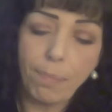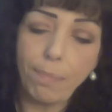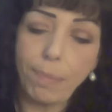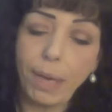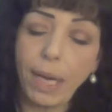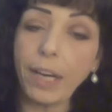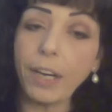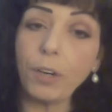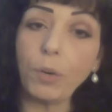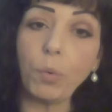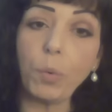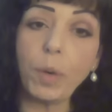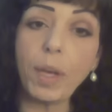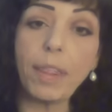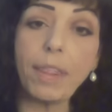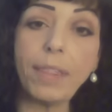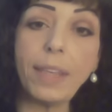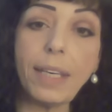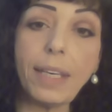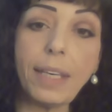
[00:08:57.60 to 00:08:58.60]
paired with
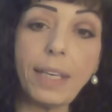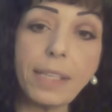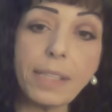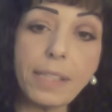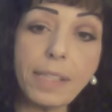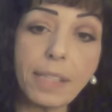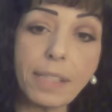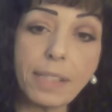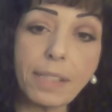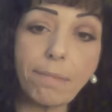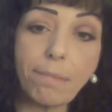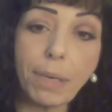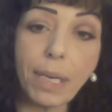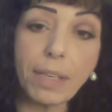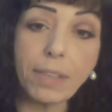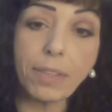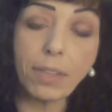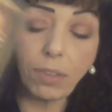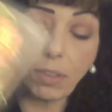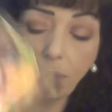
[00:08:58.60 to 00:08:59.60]
the Six of
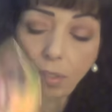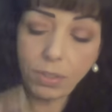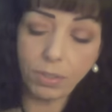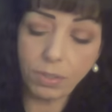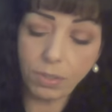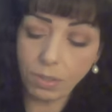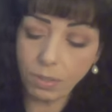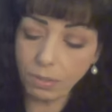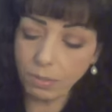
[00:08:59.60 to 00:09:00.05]
Pentacles.